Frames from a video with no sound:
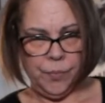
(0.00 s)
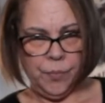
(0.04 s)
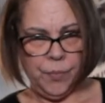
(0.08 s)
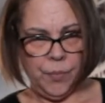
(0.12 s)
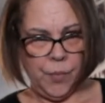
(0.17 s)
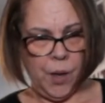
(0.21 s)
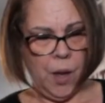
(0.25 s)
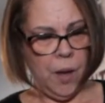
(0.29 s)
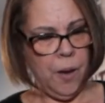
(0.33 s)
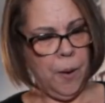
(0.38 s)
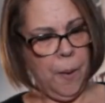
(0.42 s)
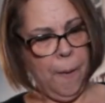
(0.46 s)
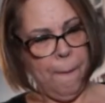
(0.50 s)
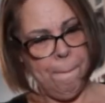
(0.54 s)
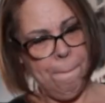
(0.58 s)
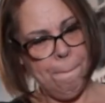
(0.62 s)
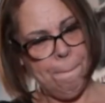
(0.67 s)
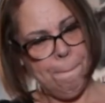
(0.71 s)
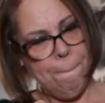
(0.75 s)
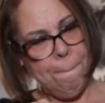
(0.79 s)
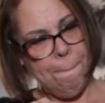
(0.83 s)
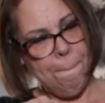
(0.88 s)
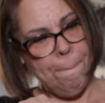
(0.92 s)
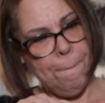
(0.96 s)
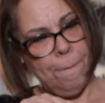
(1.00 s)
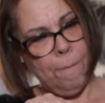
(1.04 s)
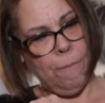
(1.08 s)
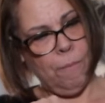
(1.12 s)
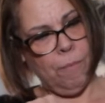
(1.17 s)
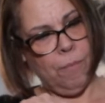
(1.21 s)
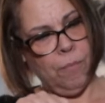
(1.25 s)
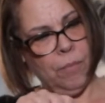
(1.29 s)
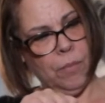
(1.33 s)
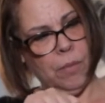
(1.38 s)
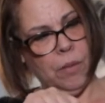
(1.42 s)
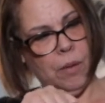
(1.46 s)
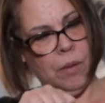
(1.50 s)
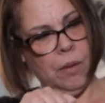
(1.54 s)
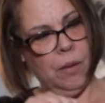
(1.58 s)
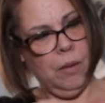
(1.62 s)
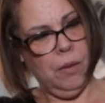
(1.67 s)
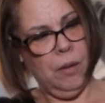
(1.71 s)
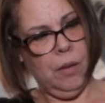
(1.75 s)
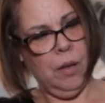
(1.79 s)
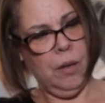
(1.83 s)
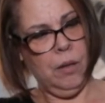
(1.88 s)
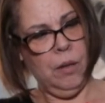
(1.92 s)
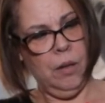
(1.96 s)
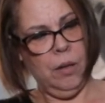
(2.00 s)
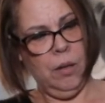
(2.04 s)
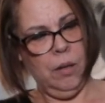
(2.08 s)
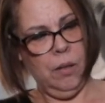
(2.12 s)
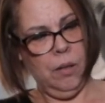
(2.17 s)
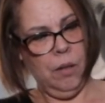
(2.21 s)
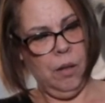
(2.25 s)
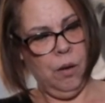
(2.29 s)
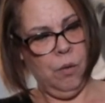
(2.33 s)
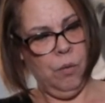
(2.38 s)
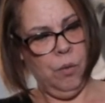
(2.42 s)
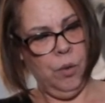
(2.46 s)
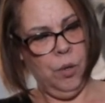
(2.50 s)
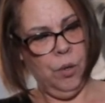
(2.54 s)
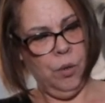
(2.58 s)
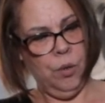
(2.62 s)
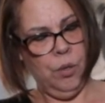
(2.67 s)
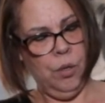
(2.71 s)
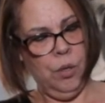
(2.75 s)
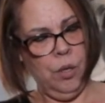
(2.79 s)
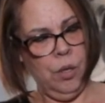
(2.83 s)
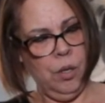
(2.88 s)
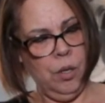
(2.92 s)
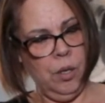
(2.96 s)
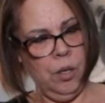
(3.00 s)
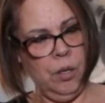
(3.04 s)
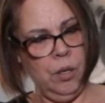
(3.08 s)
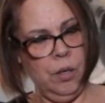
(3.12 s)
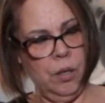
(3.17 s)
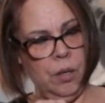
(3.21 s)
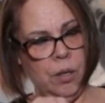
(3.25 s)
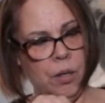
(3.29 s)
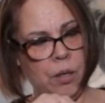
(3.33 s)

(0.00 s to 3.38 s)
Okay. Get it in there real good.